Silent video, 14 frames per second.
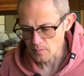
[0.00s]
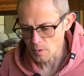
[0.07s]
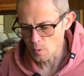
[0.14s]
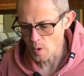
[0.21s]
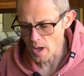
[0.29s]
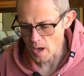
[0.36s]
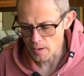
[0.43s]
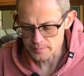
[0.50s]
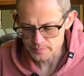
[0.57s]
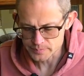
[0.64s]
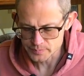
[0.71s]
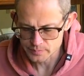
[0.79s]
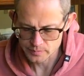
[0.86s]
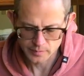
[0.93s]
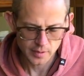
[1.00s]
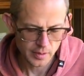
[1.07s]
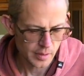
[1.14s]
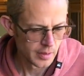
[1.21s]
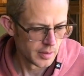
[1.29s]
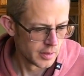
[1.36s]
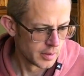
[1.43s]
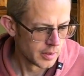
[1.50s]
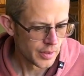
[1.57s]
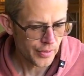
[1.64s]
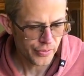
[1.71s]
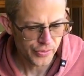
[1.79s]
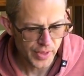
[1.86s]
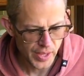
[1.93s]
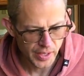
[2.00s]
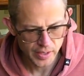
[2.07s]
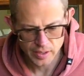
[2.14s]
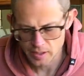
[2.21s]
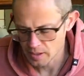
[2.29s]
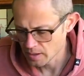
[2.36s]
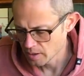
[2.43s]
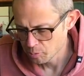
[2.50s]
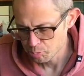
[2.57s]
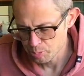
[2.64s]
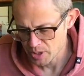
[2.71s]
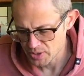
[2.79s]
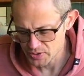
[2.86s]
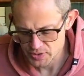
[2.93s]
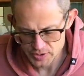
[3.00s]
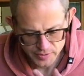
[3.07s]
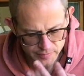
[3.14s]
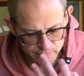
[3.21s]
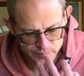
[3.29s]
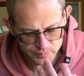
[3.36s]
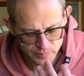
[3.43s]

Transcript: Wow. Thick, pungent,